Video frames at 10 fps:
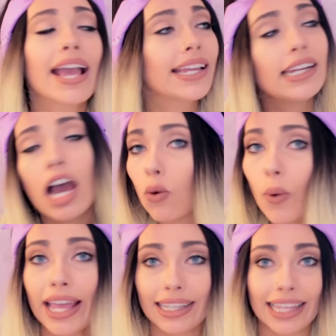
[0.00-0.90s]
I cannot
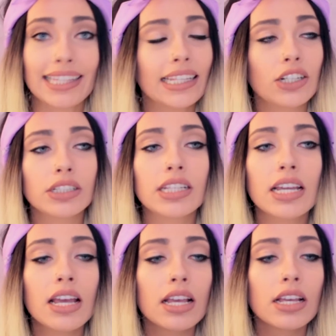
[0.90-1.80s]
wait. Like
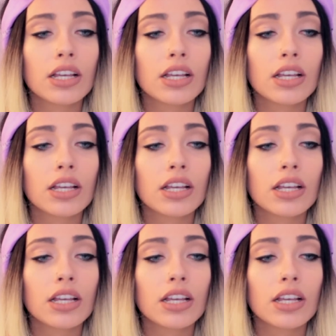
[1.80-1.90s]
literally